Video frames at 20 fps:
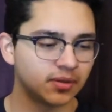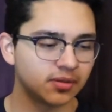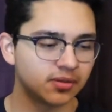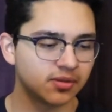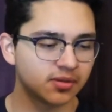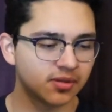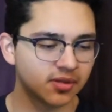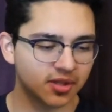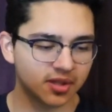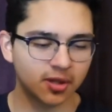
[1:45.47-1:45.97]

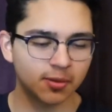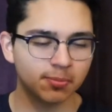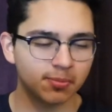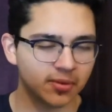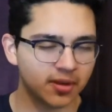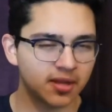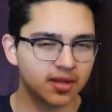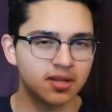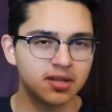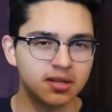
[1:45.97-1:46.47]

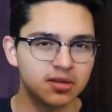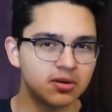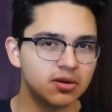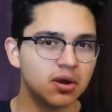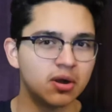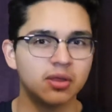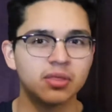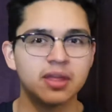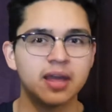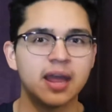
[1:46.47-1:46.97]
something, you
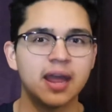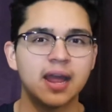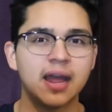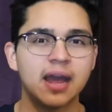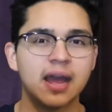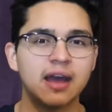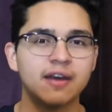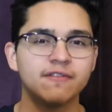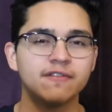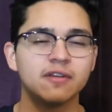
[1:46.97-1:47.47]
know, that
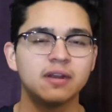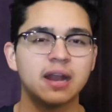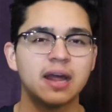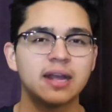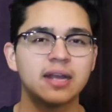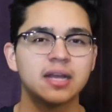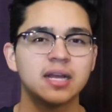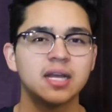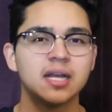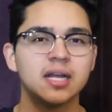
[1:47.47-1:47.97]
I feel
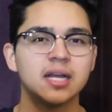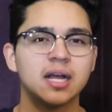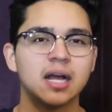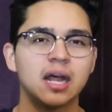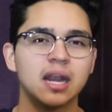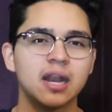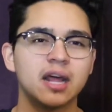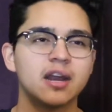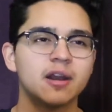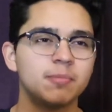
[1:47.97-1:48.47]
like a
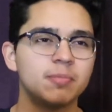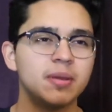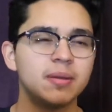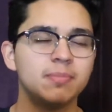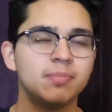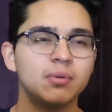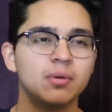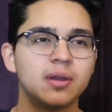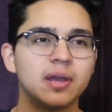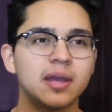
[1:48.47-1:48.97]
lot of
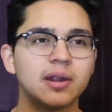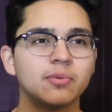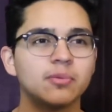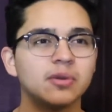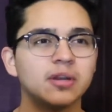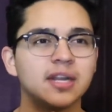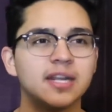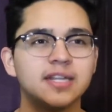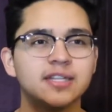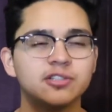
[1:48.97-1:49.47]
people can
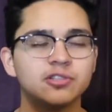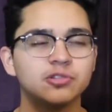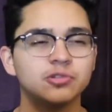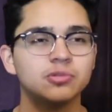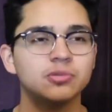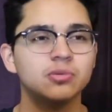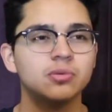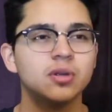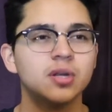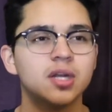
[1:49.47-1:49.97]
relate
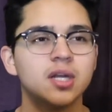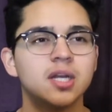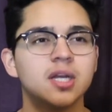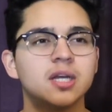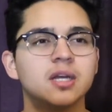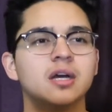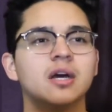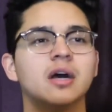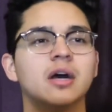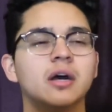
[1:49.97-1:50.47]
to
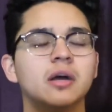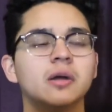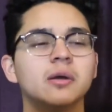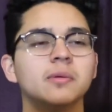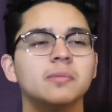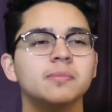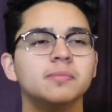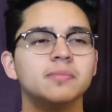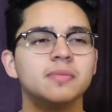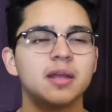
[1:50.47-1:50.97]

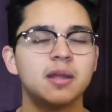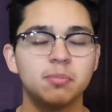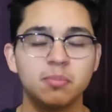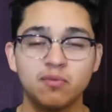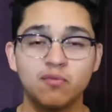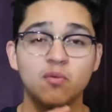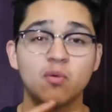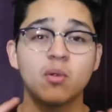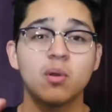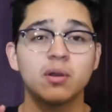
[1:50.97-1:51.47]
um, and
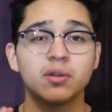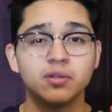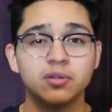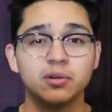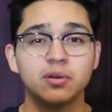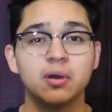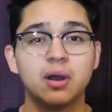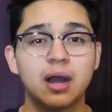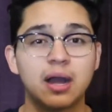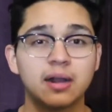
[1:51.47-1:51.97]
before you
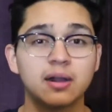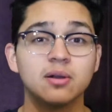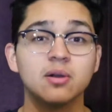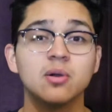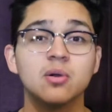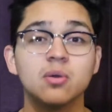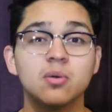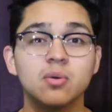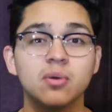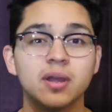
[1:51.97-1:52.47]
know I
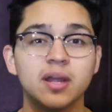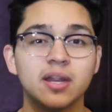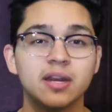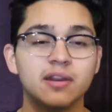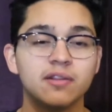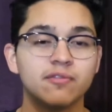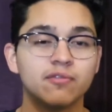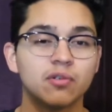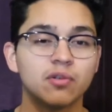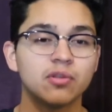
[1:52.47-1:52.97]
go any
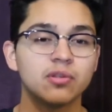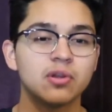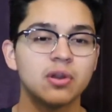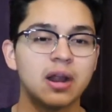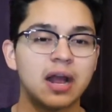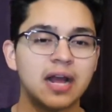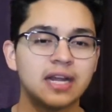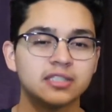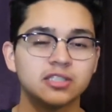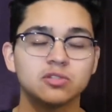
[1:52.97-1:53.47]
further,
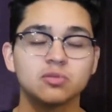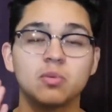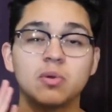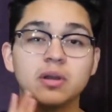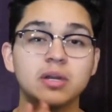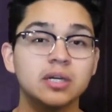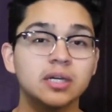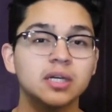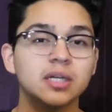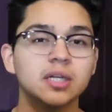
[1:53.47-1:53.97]
I just want to